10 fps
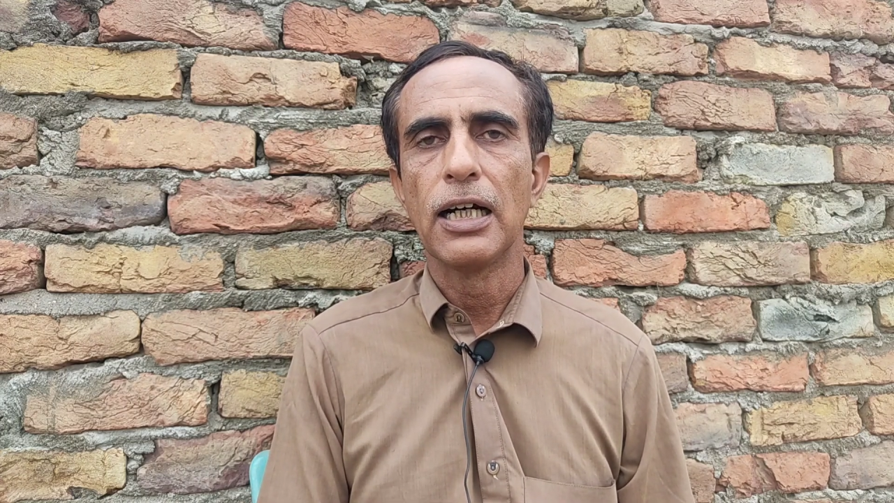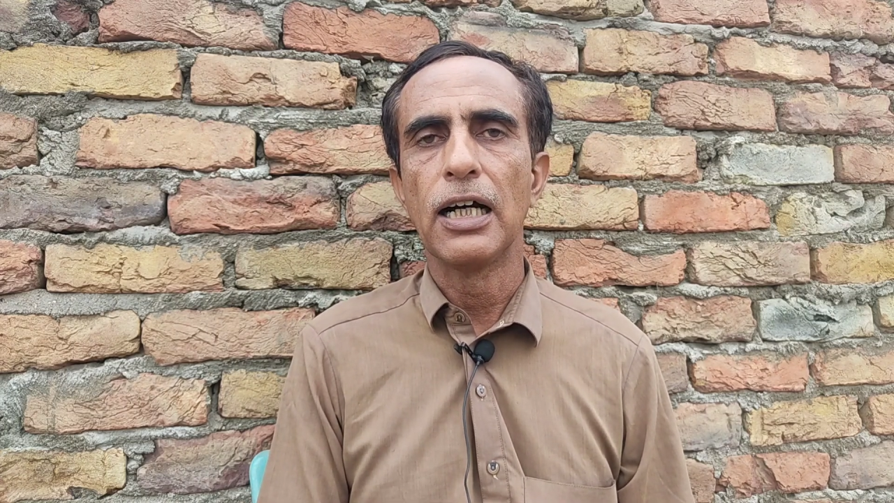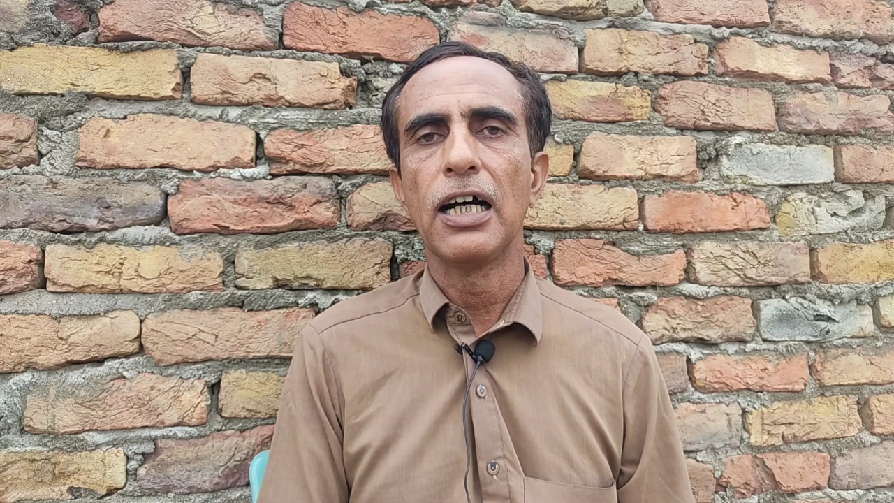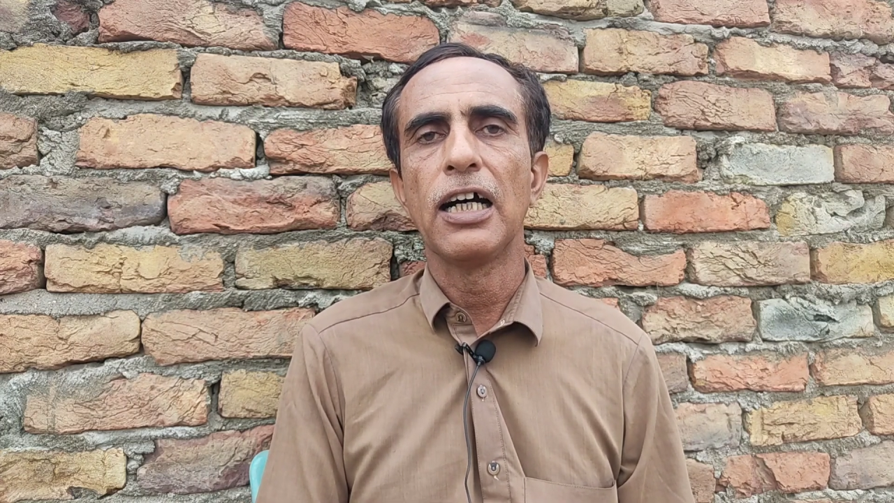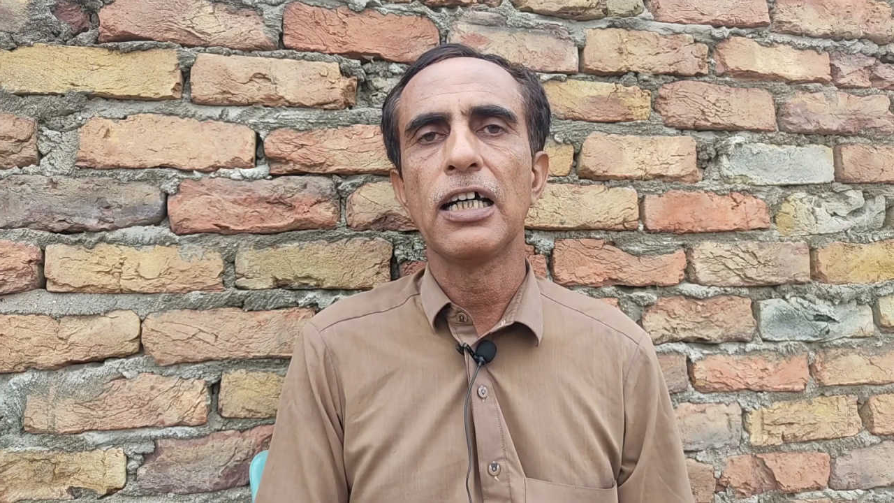
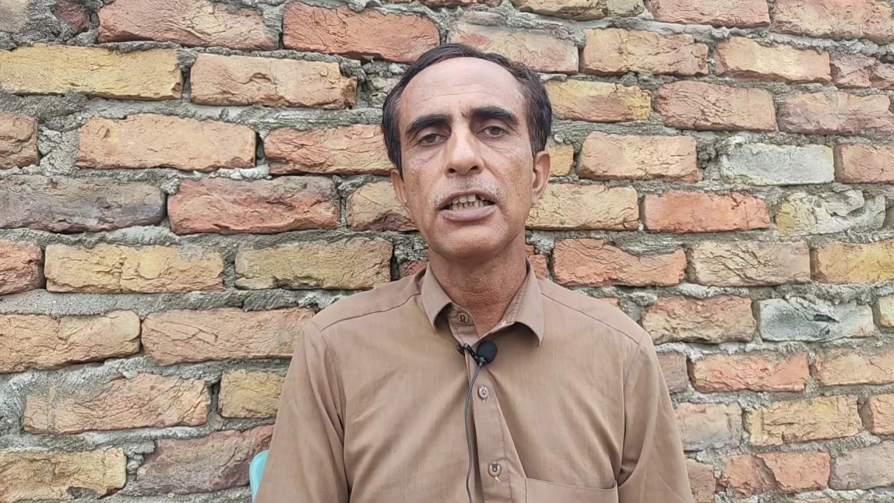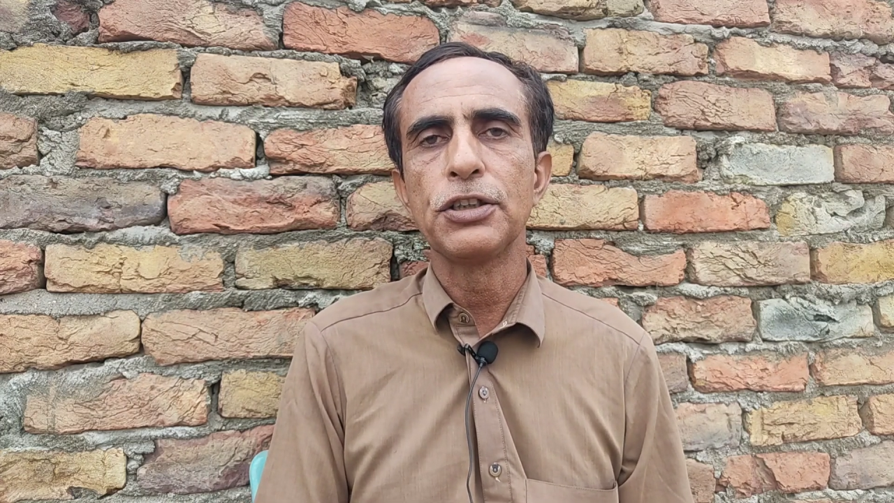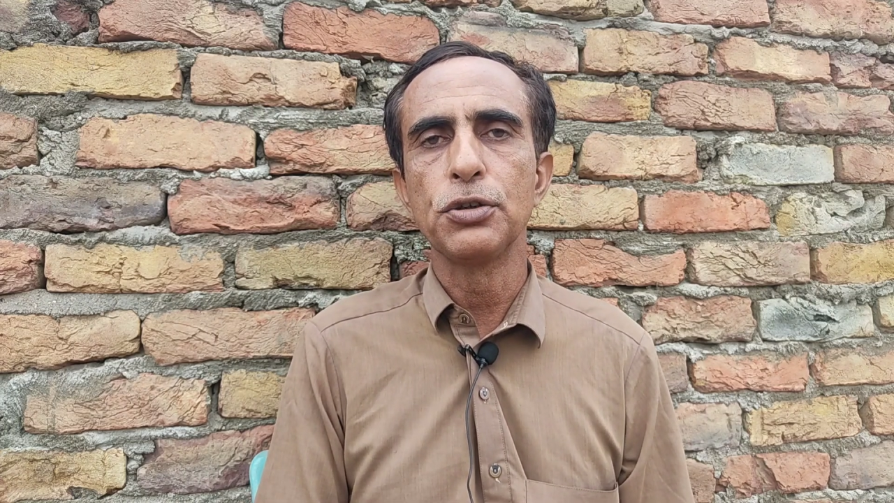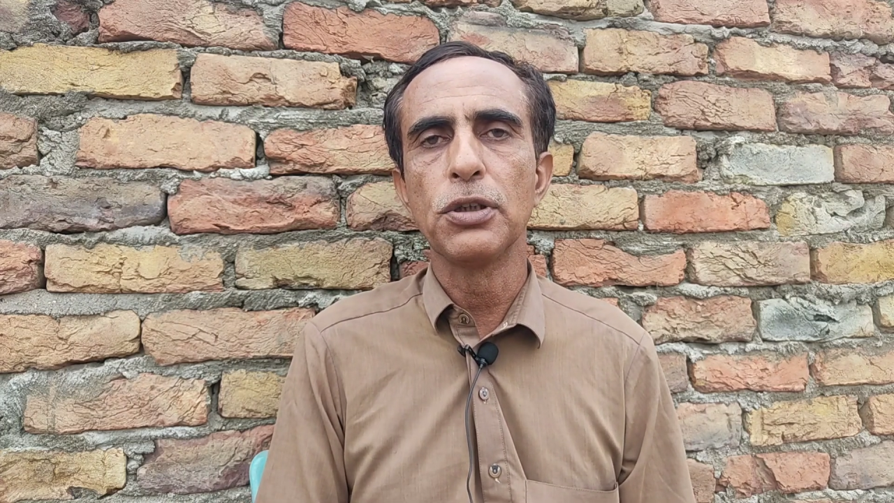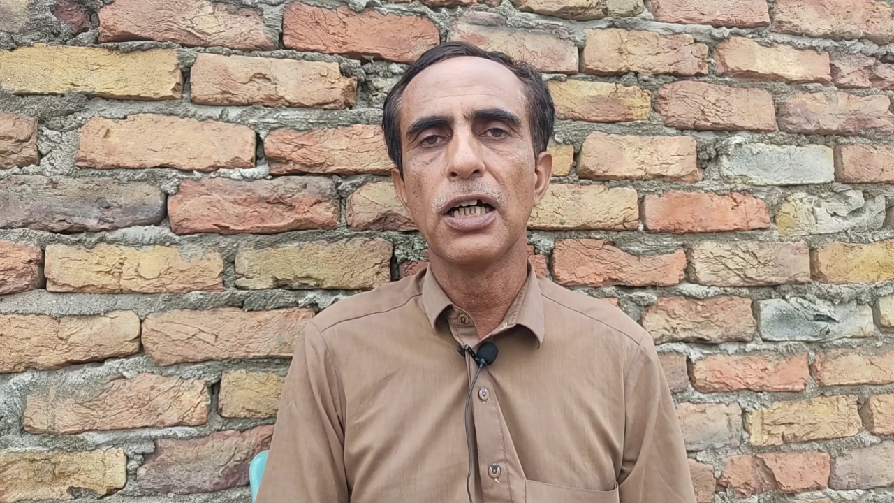or
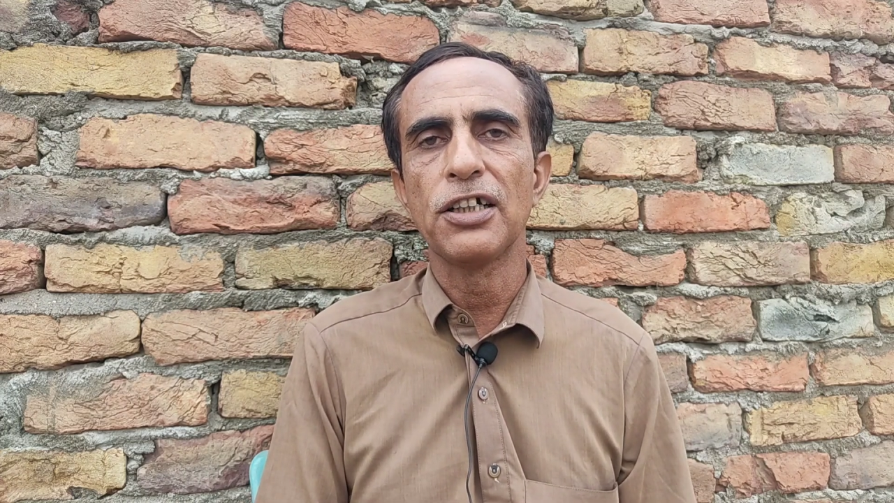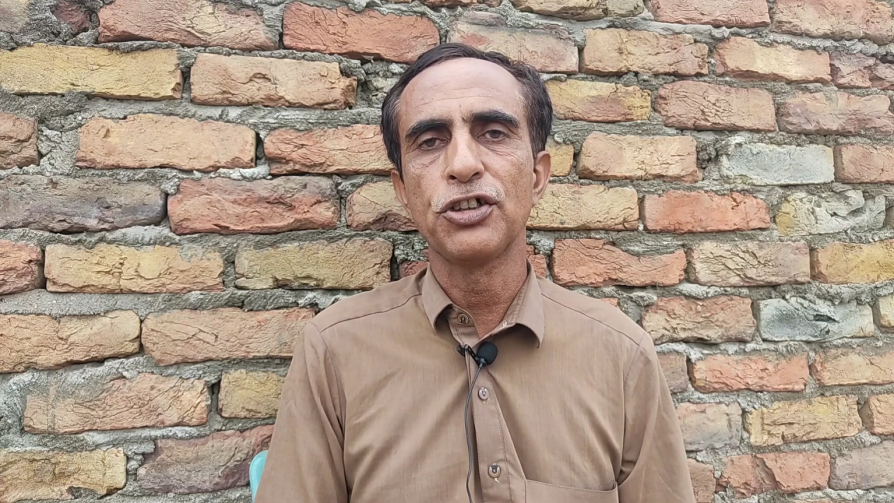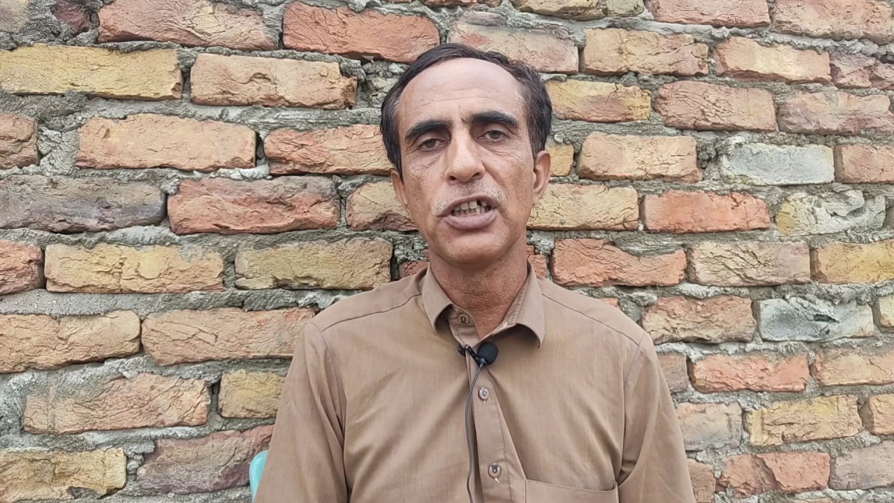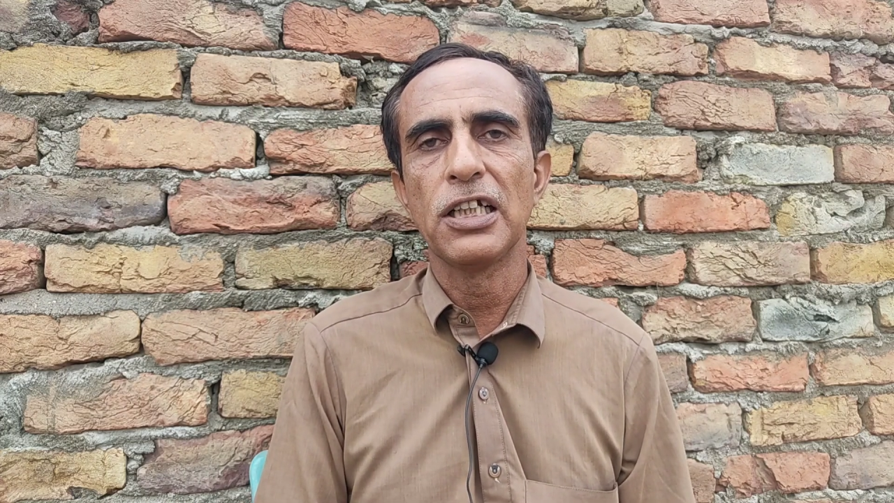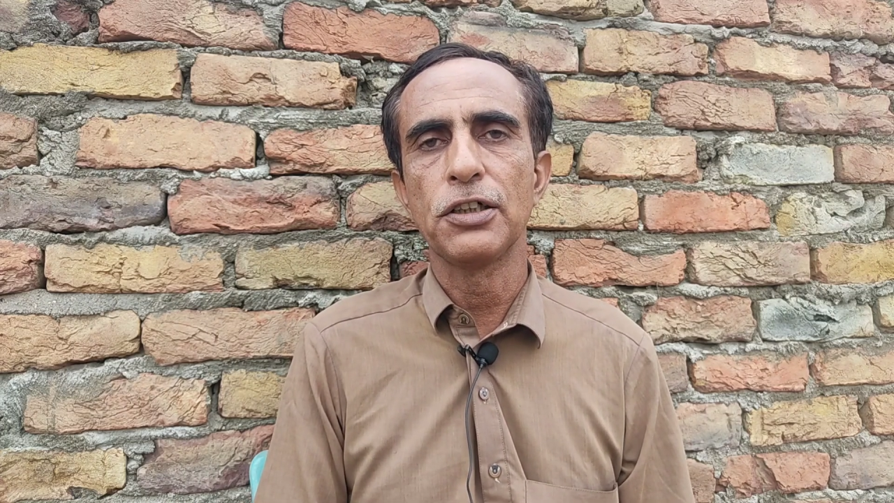you are
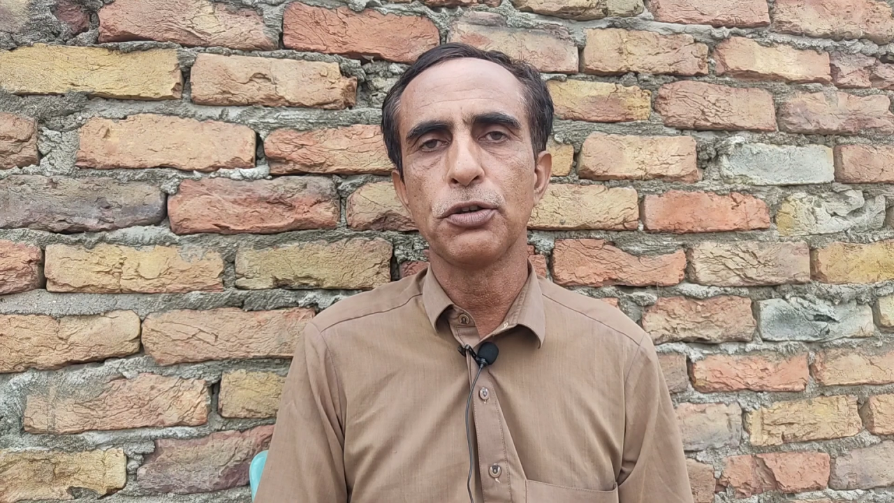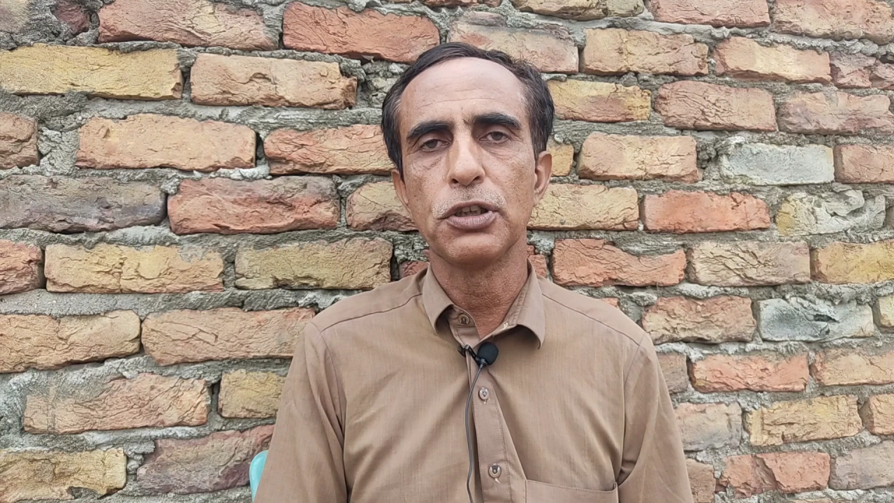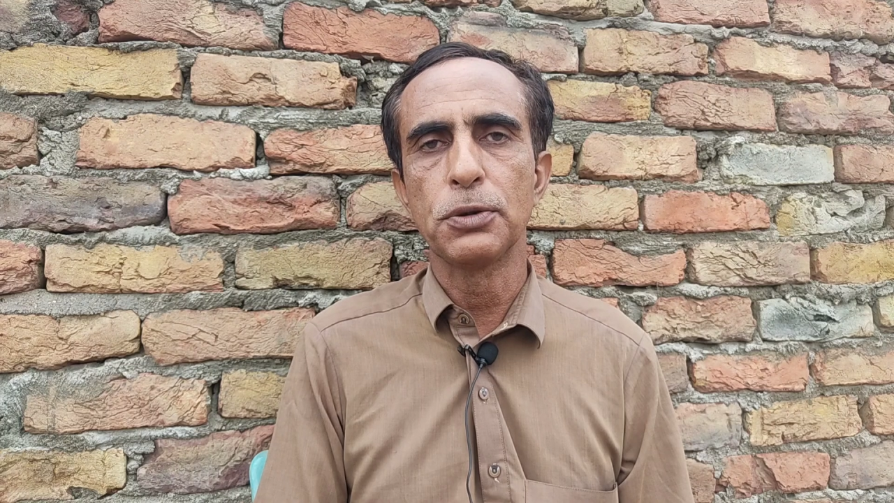trying to